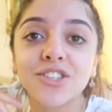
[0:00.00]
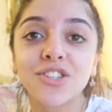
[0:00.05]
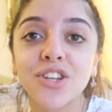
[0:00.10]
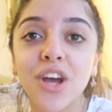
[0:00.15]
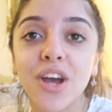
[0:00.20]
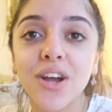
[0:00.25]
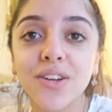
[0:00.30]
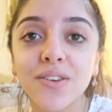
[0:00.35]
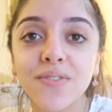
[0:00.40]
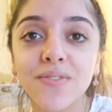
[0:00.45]

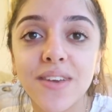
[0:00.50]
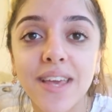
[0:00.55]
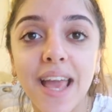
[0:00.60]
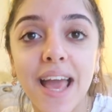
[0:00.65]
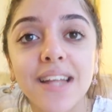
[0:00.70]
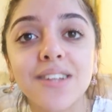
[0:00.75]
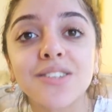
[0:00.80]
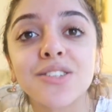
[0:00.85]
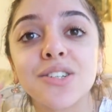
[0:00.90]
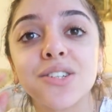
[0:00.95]
Don't
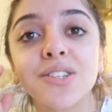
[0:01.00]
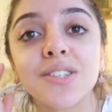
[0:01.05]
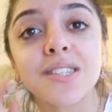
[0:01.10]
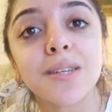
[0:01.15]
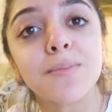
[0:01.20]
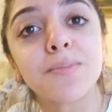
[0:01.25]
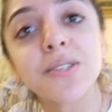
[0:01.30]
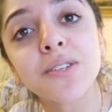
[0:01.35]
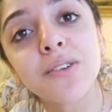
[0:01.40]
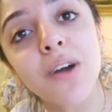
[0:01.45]
forget to
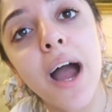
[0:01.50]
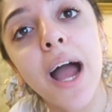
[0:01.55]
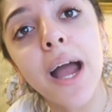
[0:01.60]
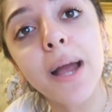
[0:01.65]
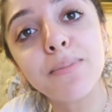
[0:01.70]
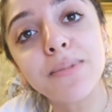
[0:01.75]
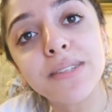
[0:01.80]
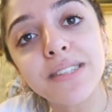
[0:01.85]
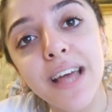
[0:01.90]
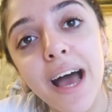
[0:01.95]

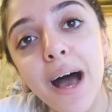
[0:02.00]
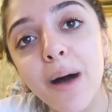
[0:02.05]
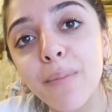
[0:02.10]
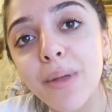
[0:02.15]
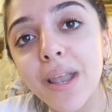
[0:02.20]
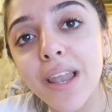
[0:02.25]
subscribe down